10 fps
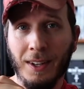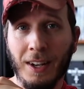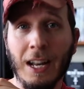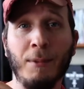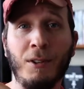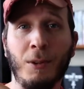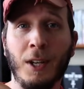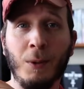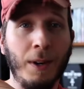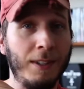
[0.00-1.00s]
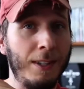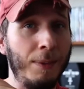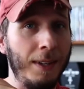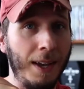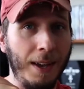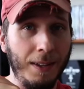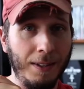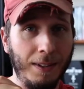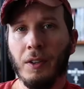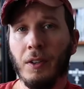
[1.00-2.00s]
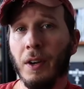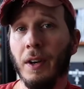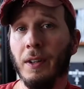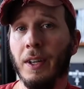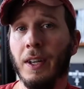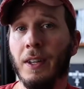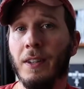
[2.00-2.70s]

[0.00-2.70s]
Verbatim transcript: And I'm sure we can work something out. Currently,